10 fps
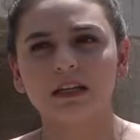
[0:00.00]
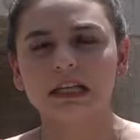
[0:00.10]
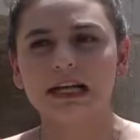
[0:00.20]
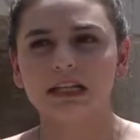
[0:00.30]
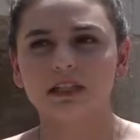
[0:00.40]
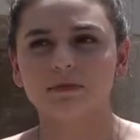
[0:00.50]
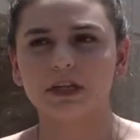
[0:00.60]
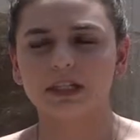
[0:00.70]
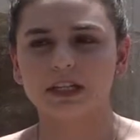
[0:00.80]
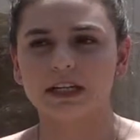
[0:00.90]
not as
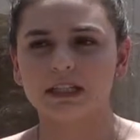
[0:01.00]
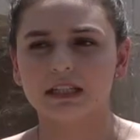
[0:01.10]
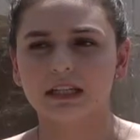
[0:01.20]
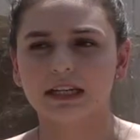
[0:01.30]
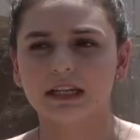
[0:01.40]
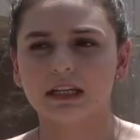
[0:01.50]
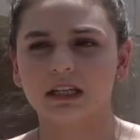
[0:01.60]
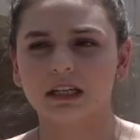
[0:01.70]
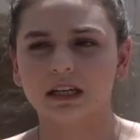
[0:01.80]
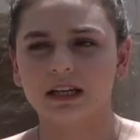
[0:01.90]
much as like